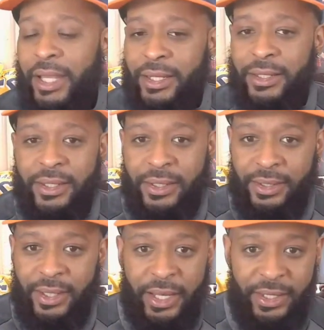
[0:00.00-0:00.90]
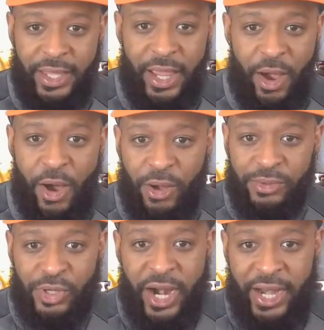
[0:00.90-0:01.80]
and they
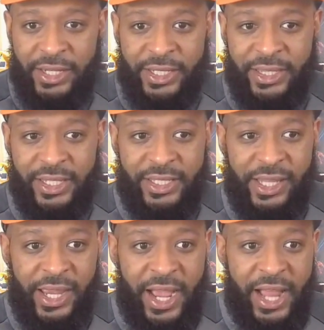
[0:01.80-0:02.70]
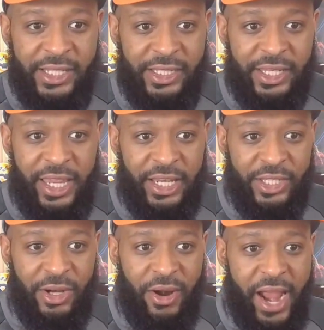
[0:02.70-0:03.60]
all try and get this seance. The
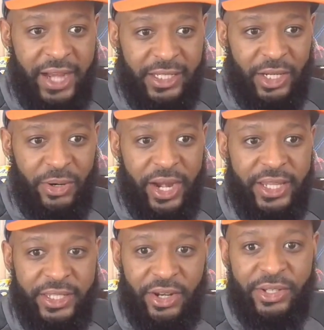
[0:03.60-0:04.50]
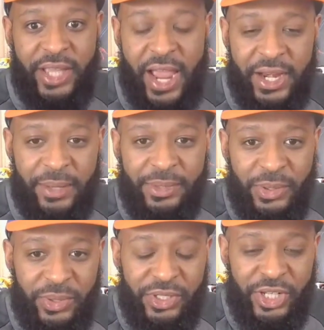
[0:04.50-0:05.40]
kids start acting crazy. They're tied
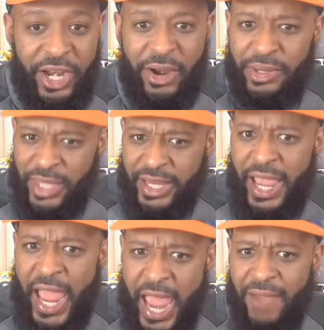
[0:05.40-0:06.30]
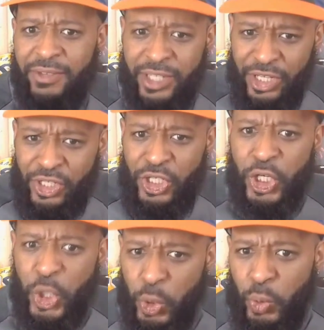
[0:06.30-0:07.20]
up to a chair, and they have to
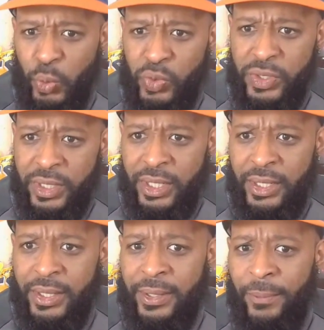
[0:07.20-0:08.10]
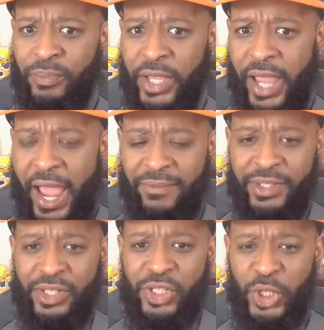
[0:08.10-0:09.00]
choose. They
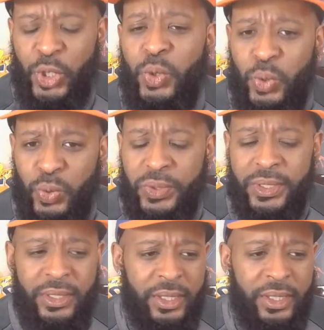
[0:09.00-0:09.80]
have to choose